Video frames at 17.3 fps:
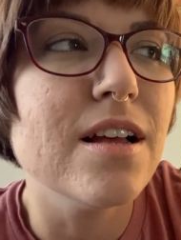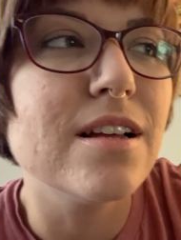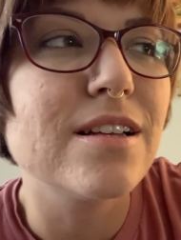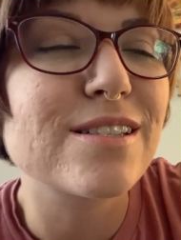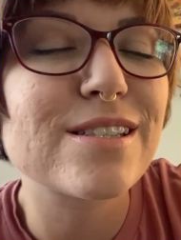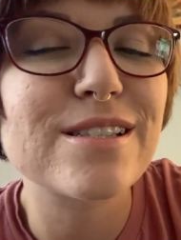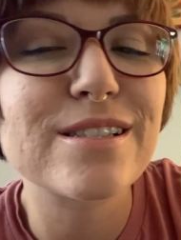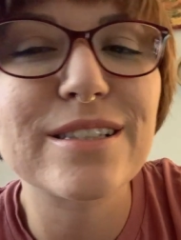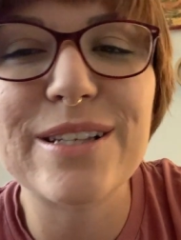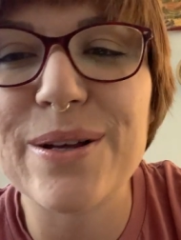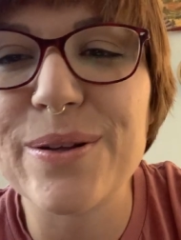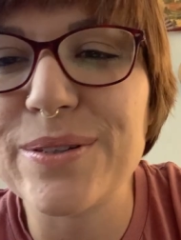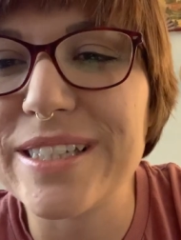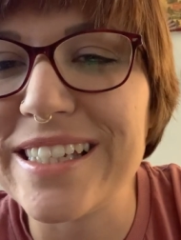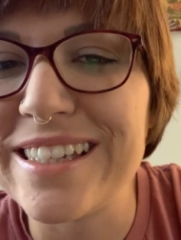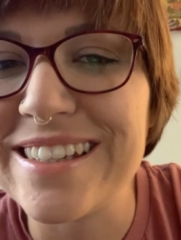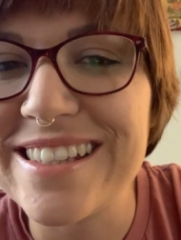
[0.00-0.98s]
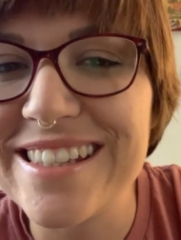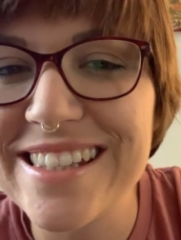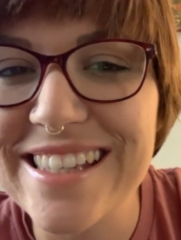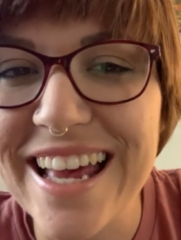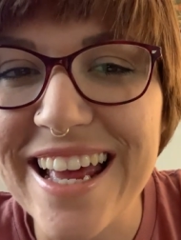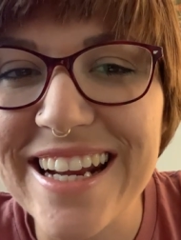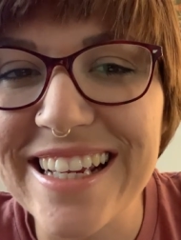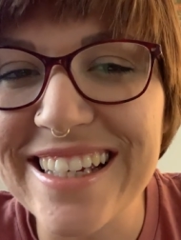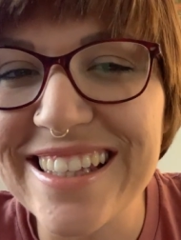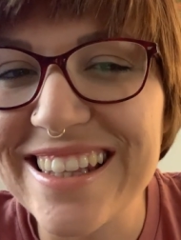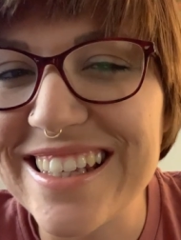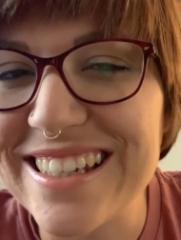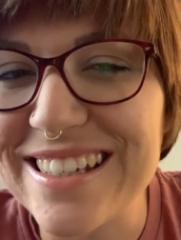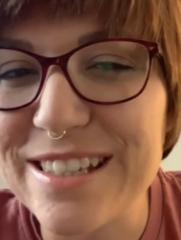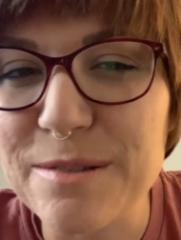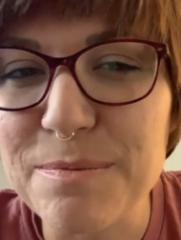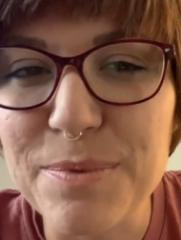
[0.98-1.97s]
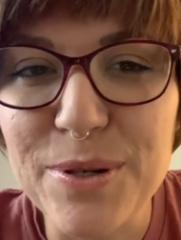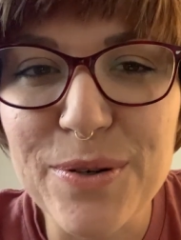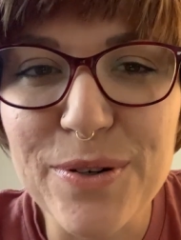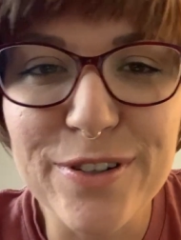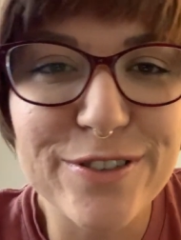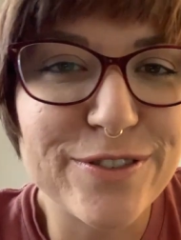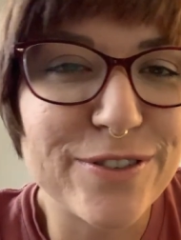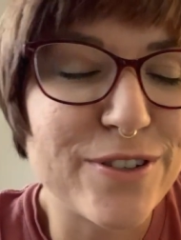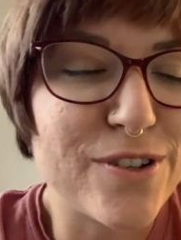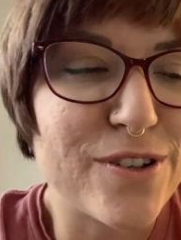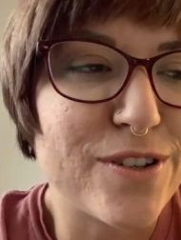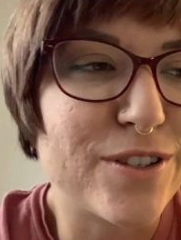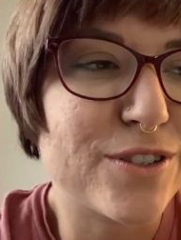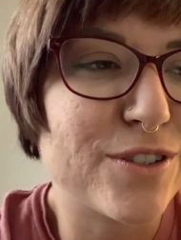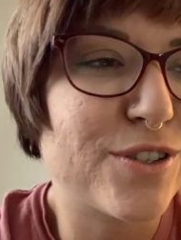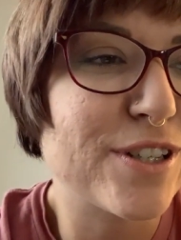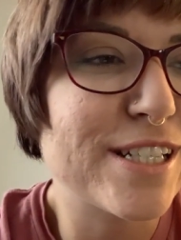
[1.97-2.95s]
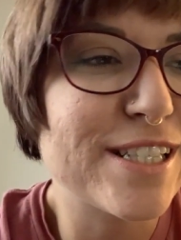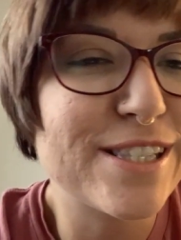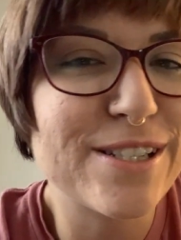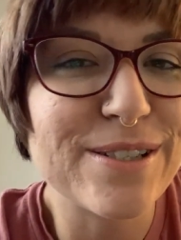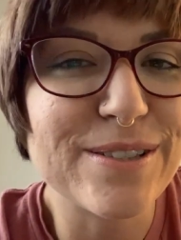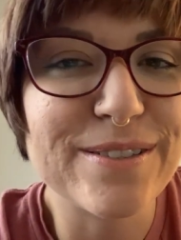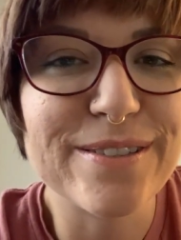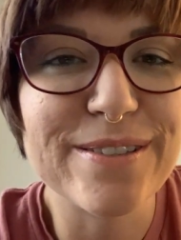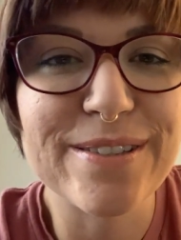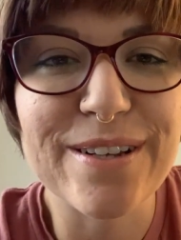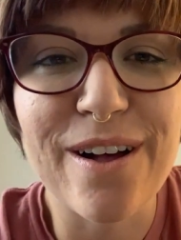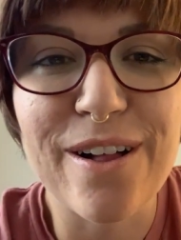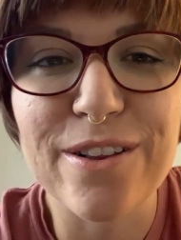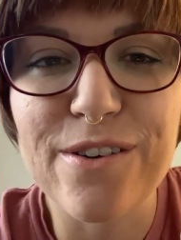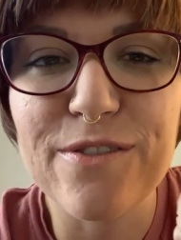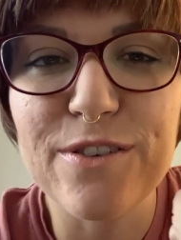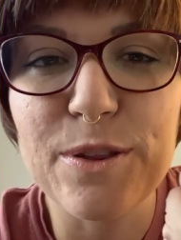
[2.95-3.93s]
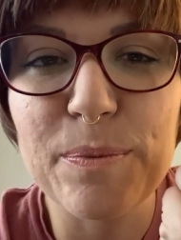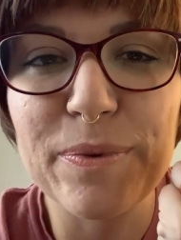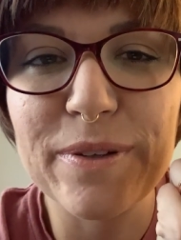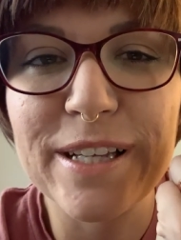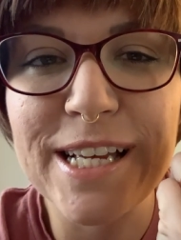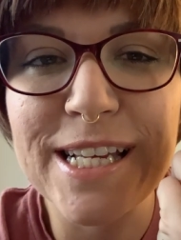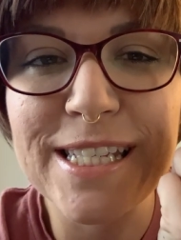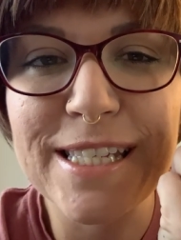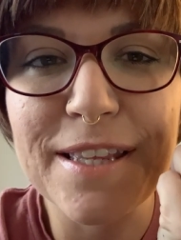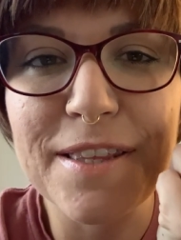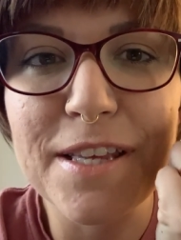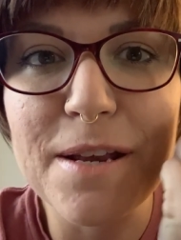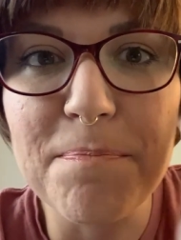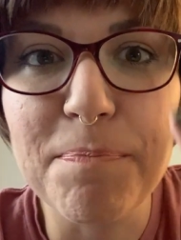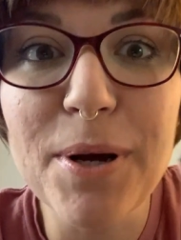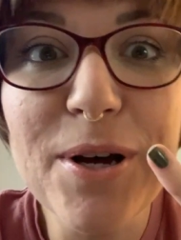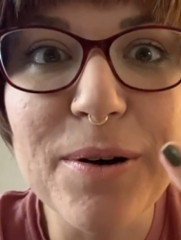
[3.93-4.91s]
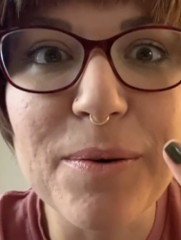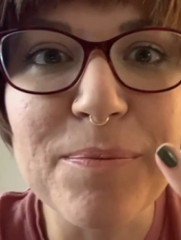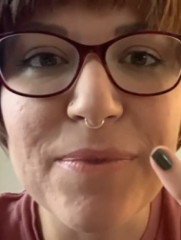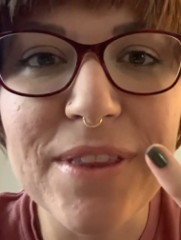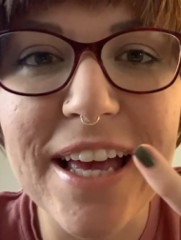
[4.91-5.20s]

slowly setting these beautiful crystals all over the place and then boom,